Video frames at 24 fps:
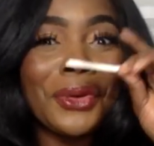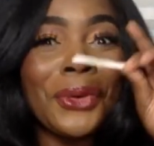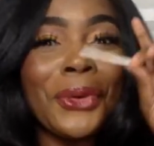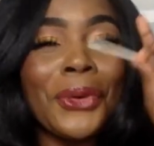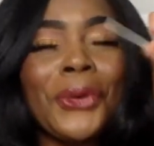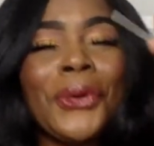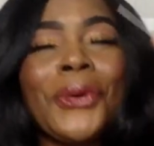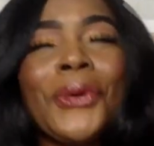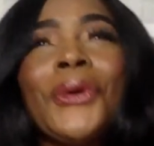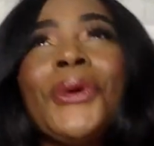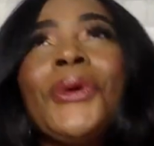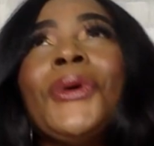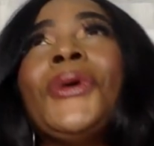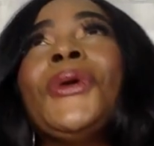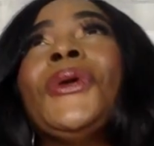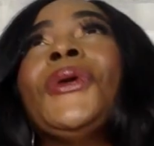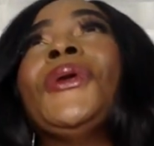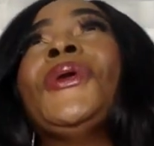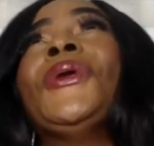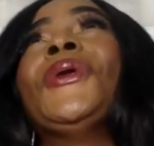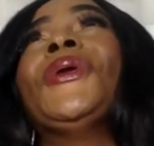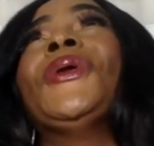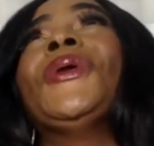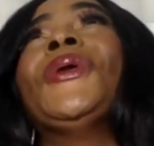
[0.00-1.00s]

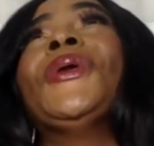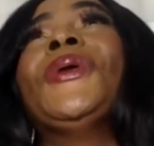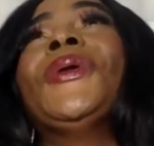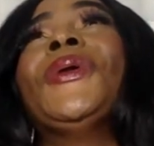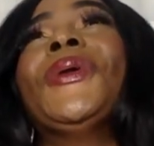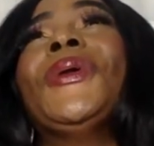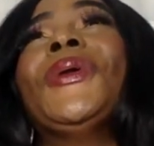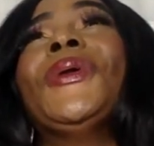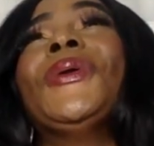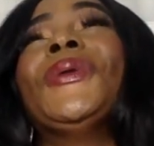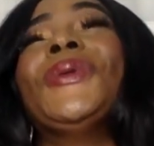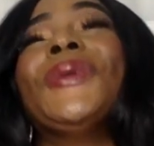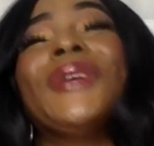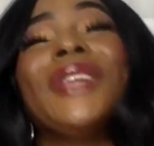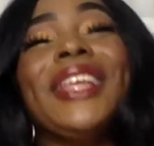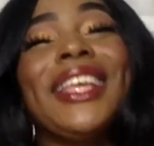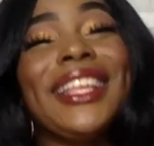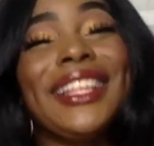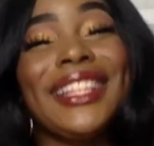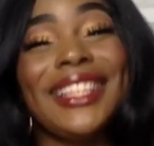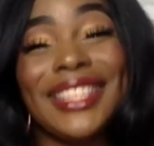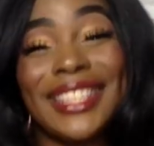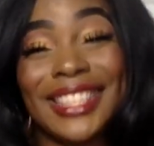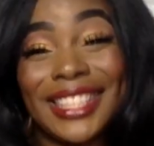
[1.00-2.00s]
oh, oh, oh,
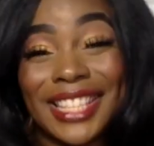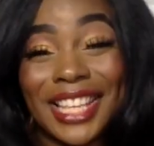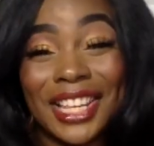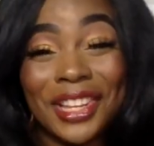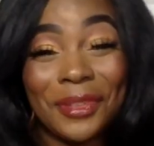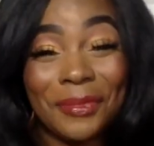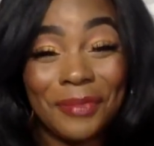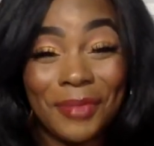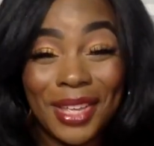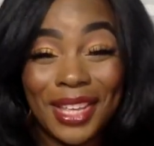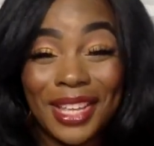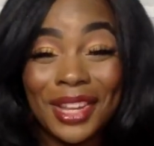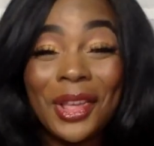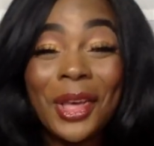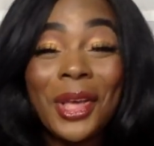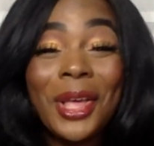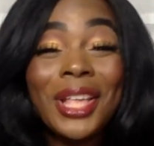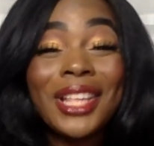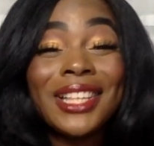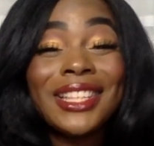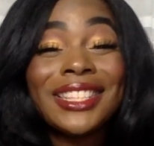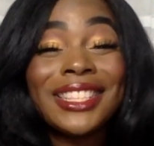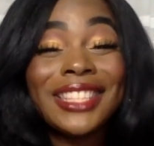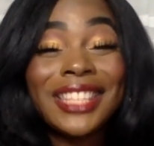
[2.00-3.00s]
and cinnamon.
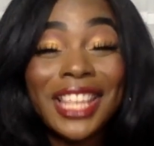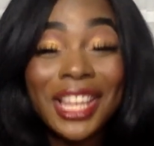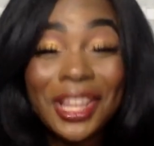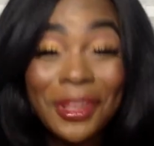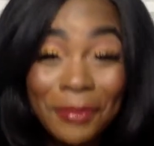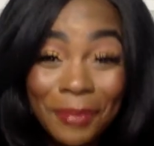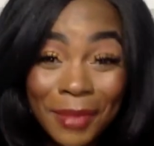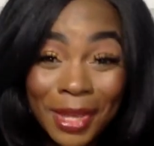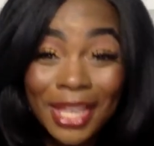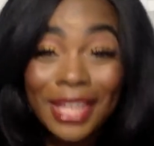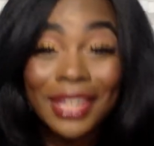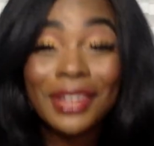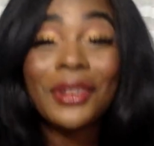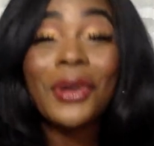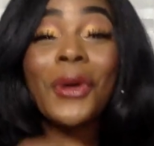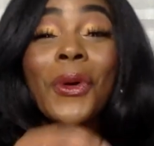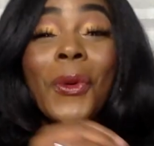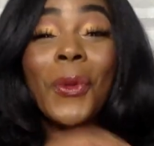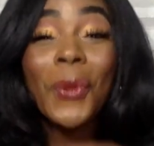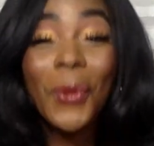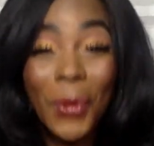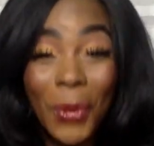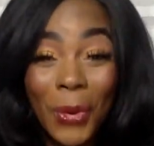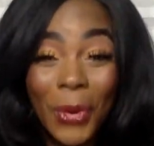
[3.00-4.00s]
Cinnamon
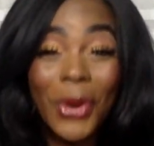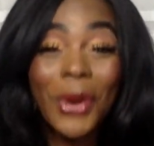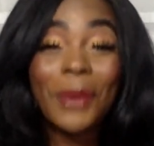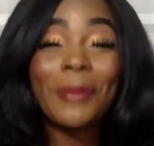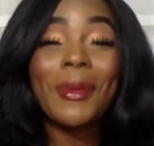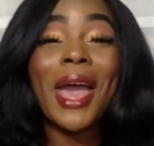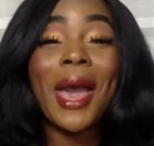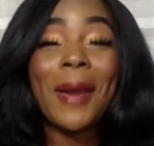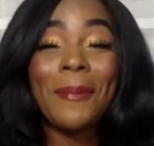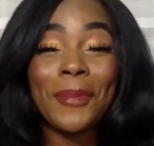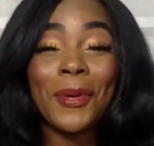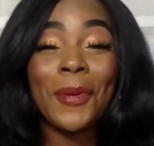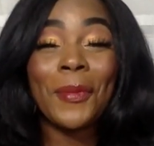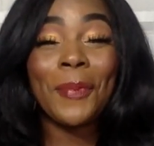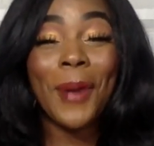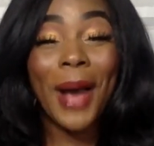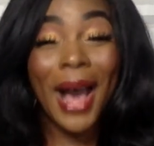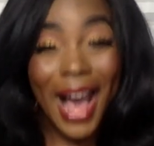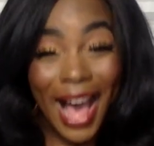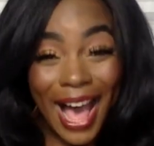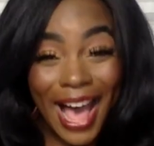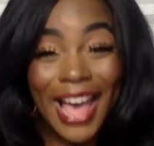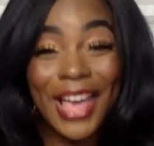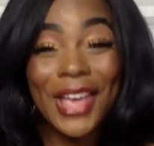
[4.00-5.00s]
warm apple
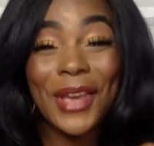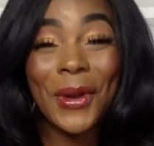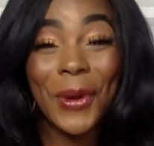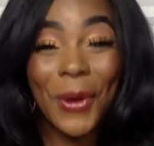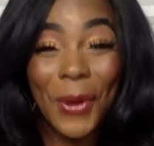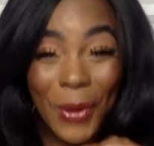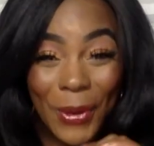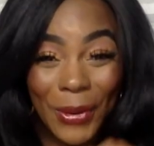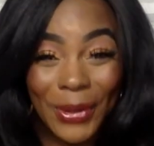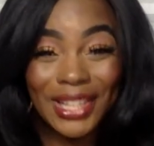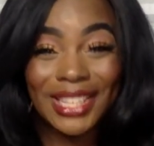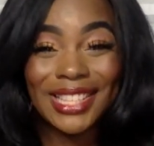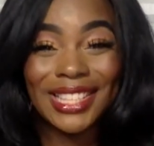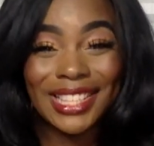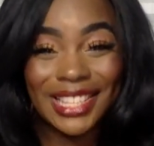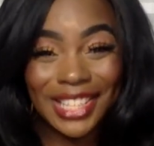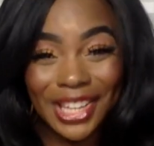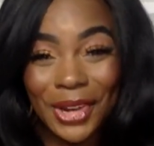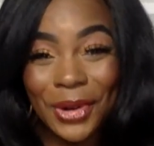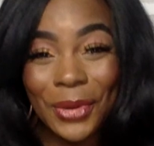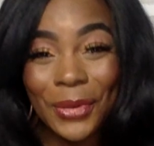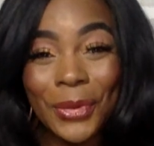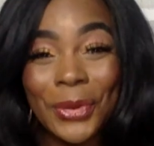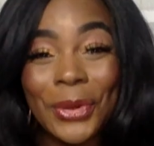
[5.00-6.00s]
pie on
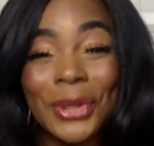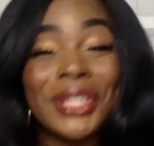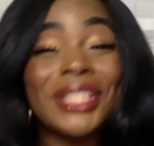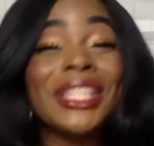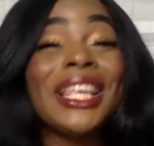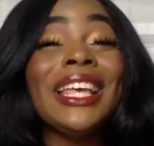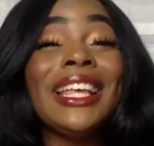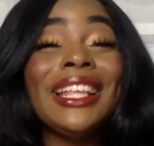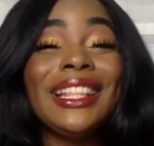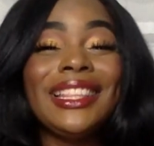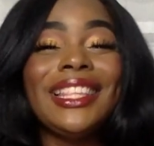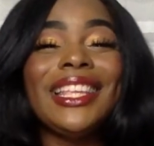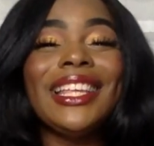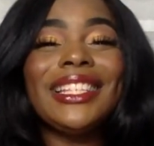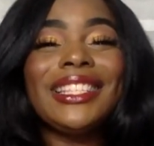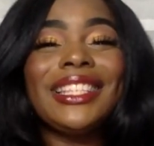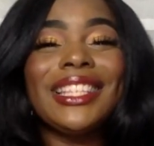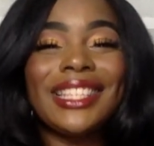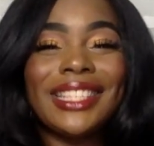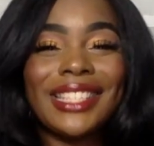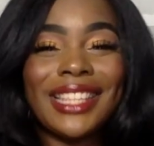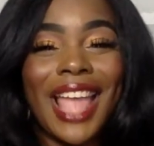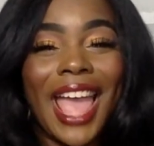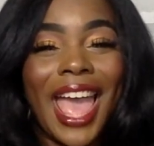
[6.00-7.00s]
steroids. This
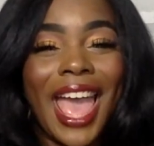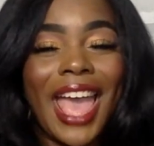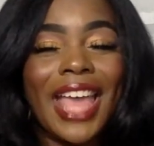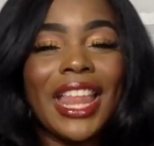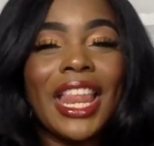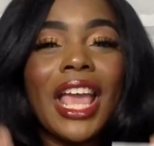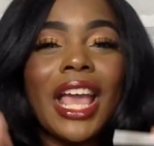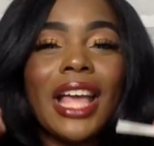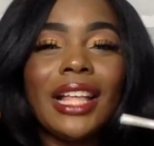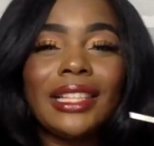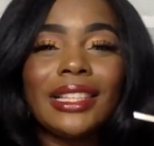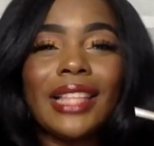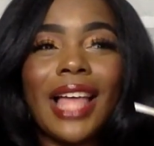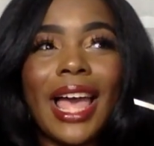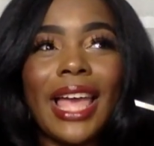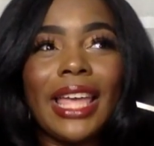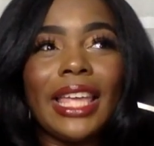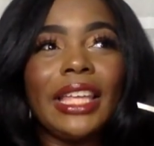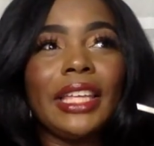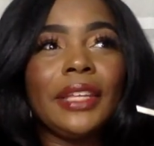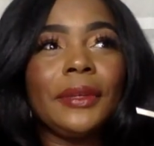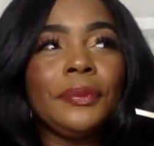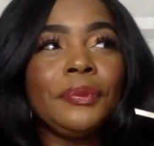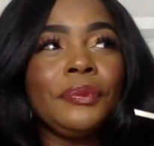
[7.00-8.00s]
is that,
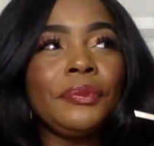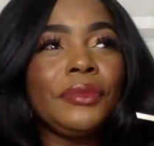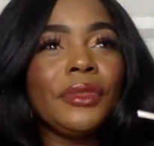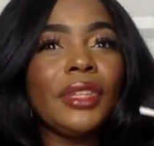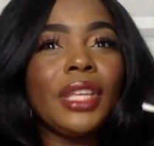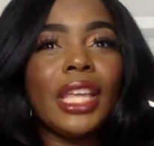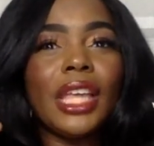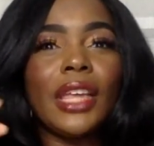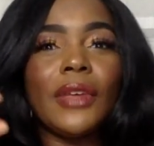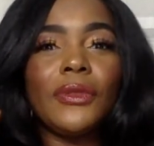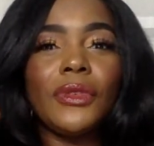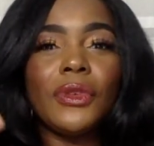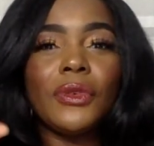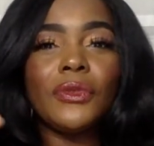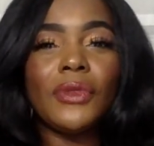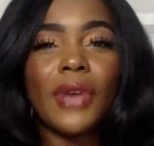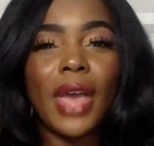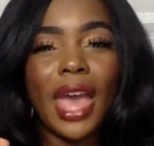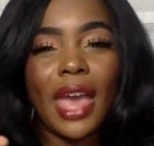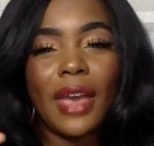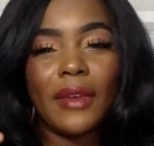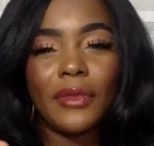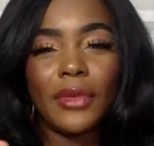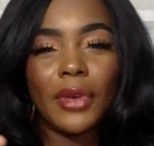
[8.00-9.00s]
like, if you've
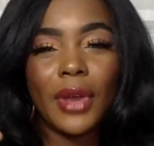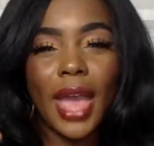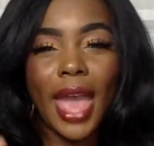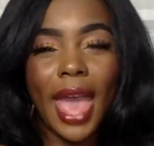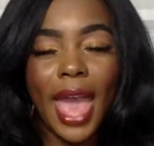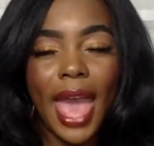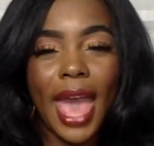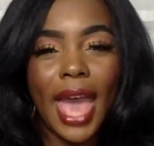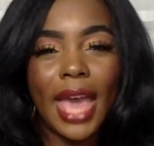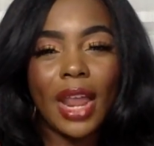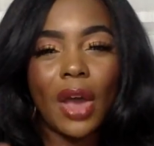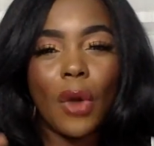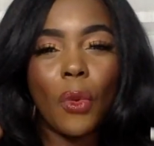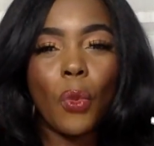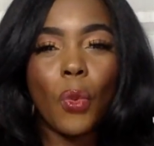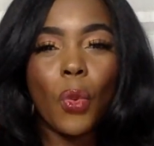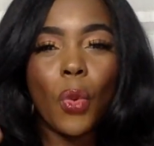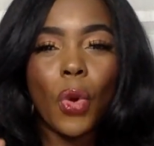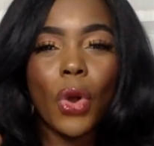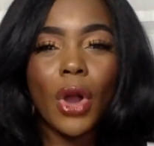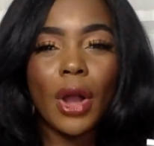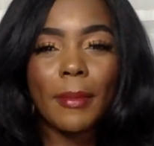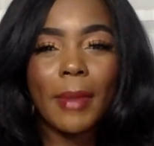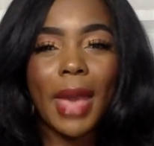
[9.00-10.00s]
ever had a
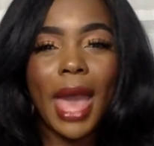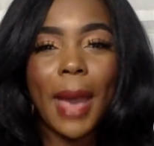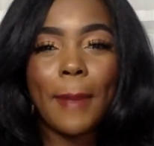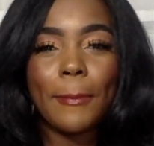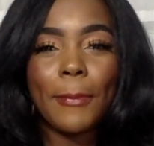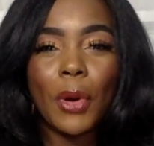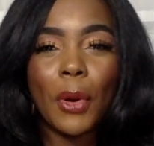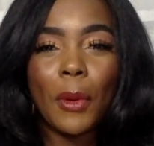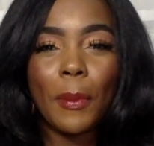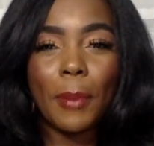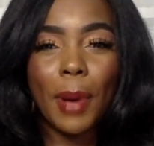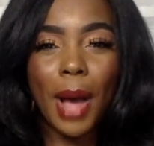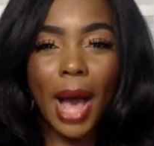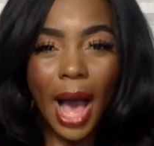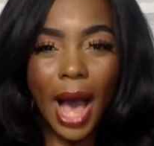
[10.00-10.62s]
warm apple